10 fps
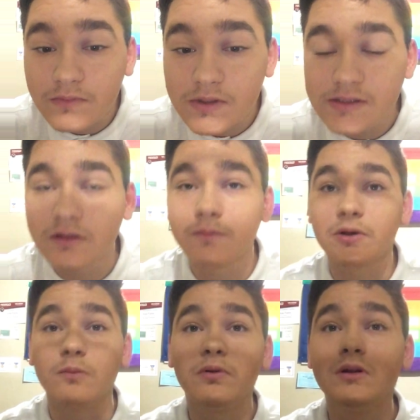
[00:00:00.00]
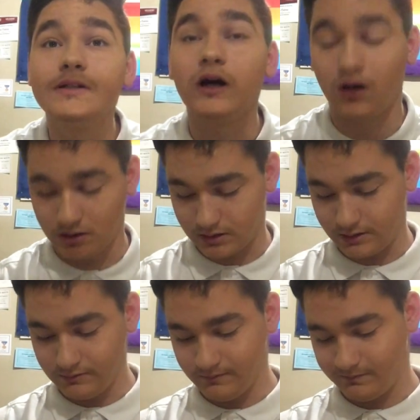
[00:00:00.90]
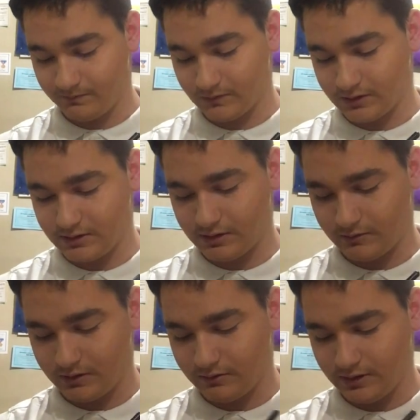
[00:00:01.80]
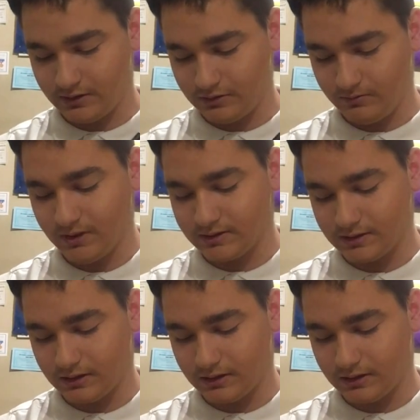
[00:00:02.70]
So the purple is on. So now we're going to mix